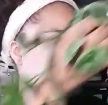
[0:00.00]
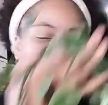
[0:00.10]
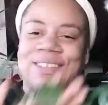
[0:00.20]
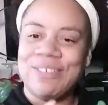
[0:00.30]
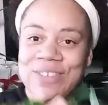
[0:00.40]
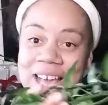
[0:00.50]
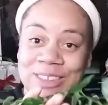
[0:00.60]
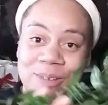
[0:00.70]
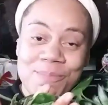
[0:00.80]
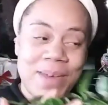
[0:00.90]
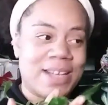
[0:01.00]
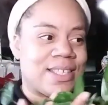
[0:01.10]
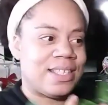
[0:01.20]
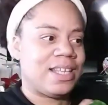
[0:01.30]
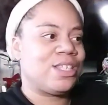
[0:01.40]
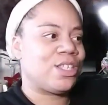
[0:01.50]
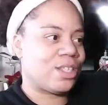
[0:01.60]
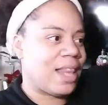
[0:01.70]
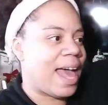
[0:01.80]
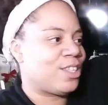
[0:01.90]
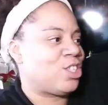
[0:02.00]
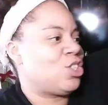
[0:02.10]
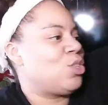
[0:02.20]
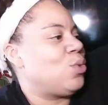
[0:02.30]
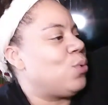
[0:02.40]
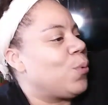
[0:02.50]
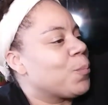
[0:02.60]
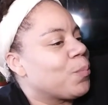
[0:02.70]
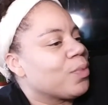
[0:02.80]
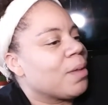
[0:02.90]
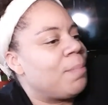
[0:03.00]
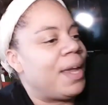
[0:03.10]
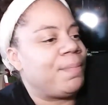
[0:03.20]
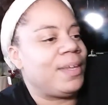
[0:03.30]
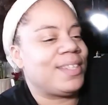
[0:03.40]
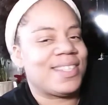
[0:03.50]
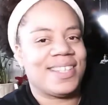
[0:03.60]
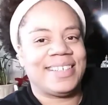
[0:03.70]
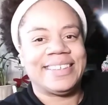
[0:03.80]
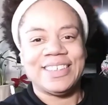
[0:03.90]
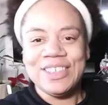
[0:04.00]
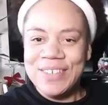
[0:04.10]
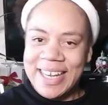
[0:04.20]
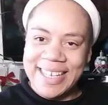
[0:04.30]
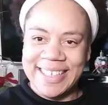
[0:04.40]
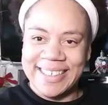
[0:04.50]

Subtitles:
So that's what makes these last two babies unique.